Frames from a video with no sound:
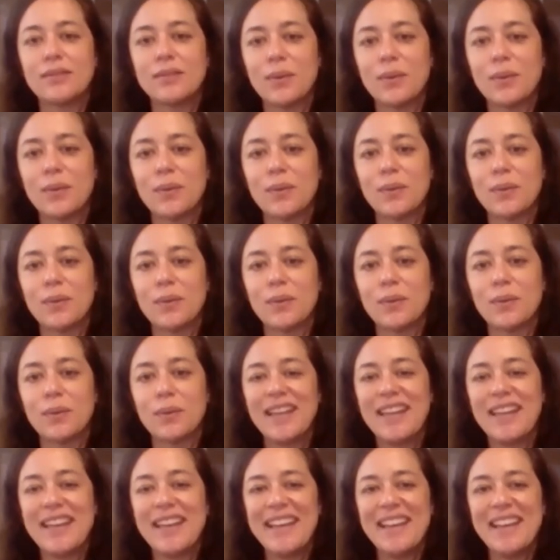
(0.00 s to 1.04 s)
So
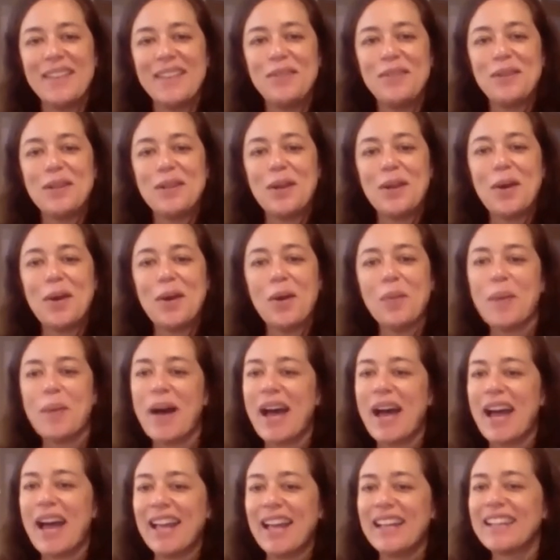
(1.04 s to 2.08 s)
if you can go
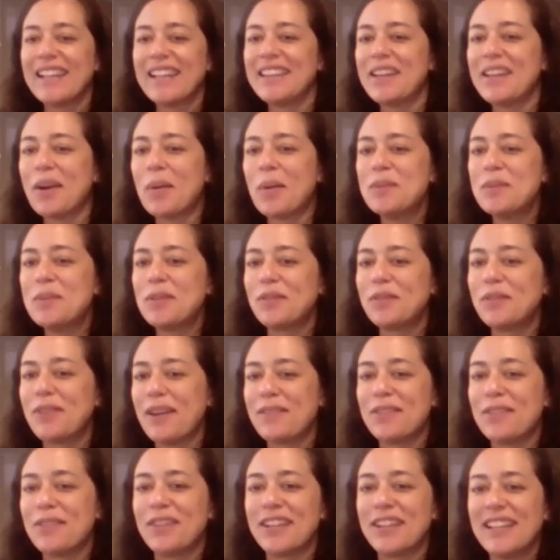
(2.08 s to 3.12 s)
by, they're open till
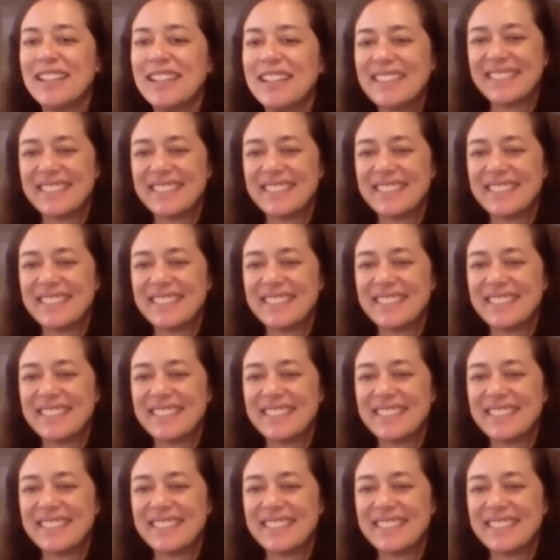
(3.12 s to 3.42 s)
5:30.